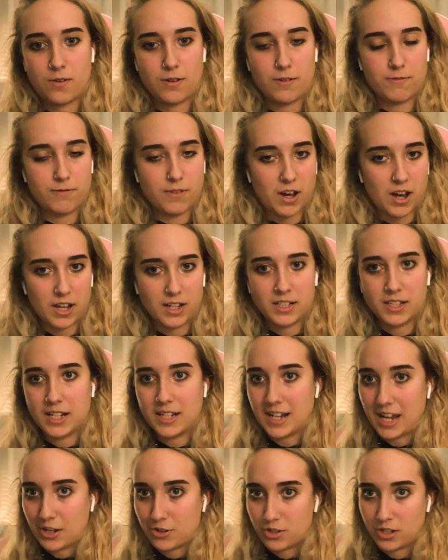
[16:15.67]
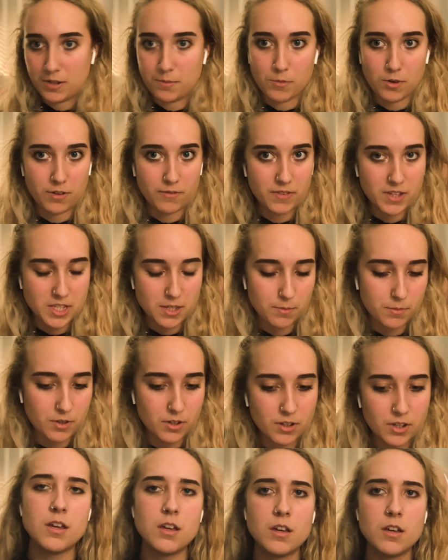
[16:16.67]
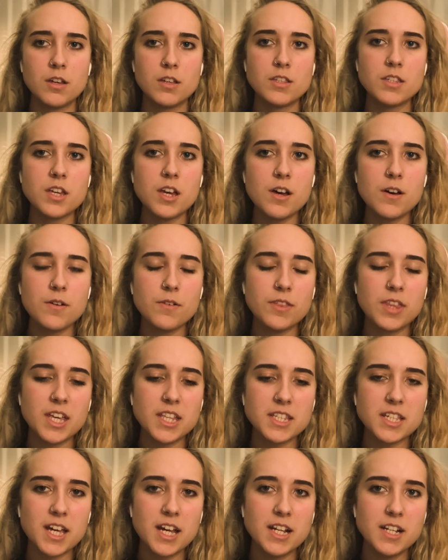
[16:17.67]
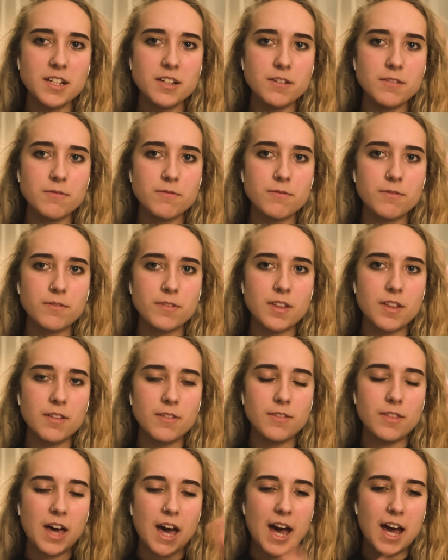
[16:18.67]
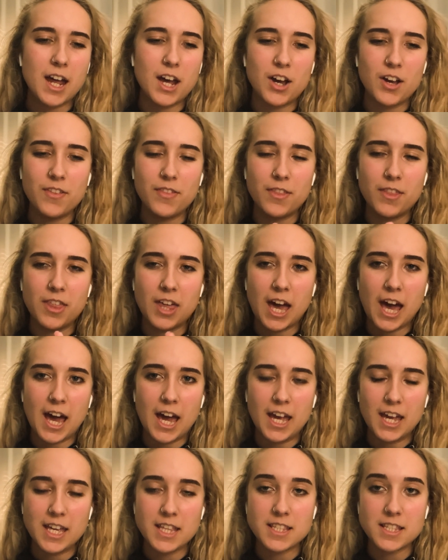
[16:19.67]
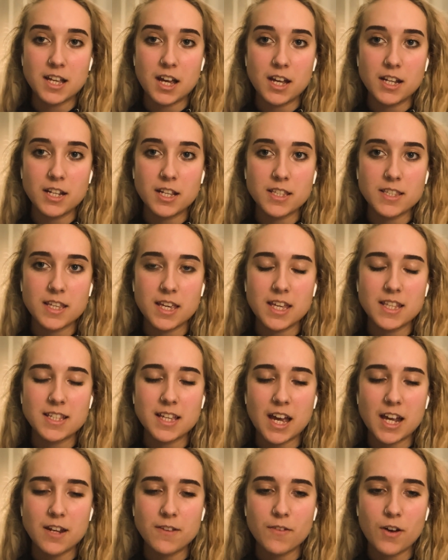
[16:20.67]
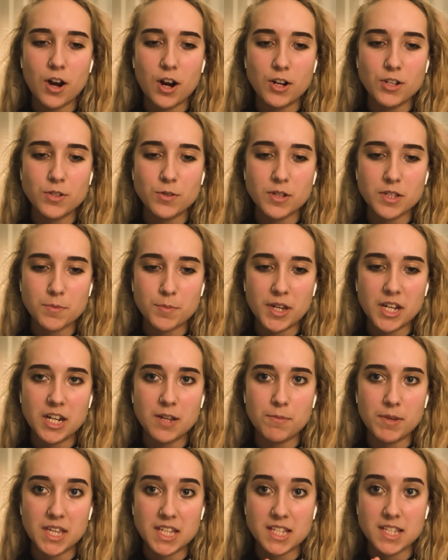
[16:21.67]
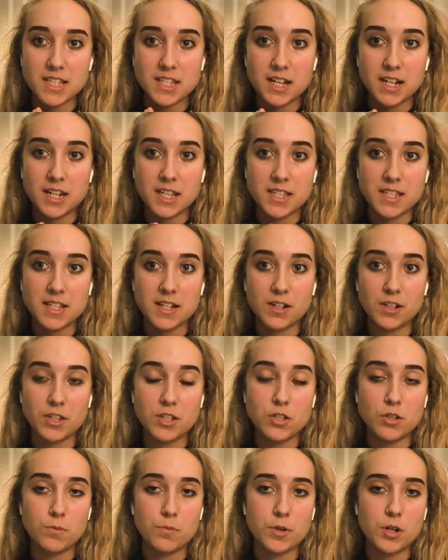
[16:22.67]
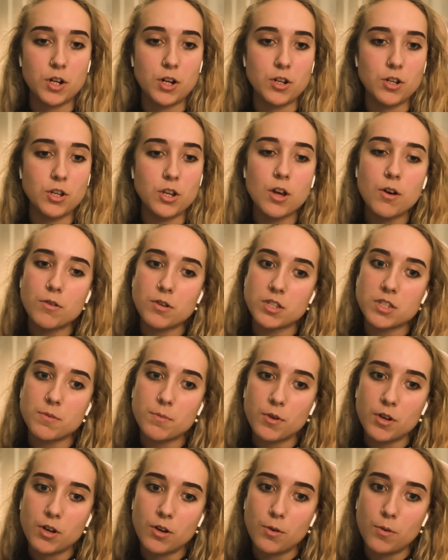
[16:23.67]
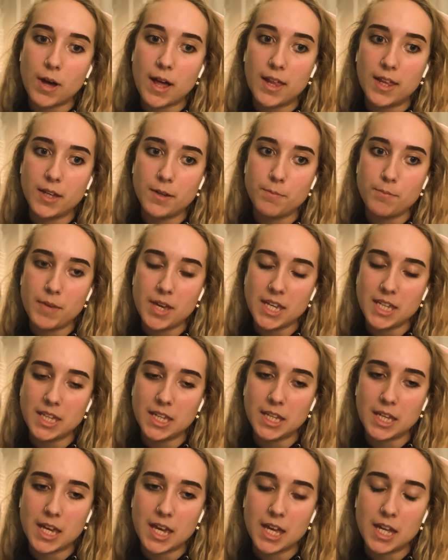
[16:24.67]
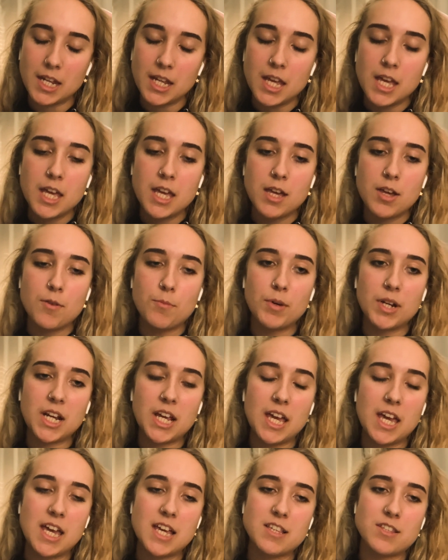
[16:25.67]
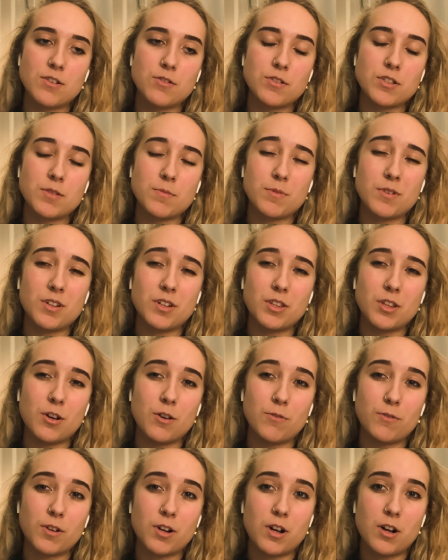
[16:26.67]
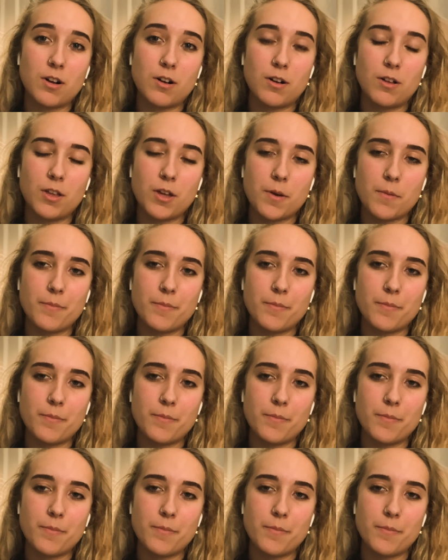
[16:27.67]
font naturally more visible. So that's kind of that on that. It's kind of hard to explain it because it's not necessarily super noticeable while I'm making it, but it is noticeable in the overall,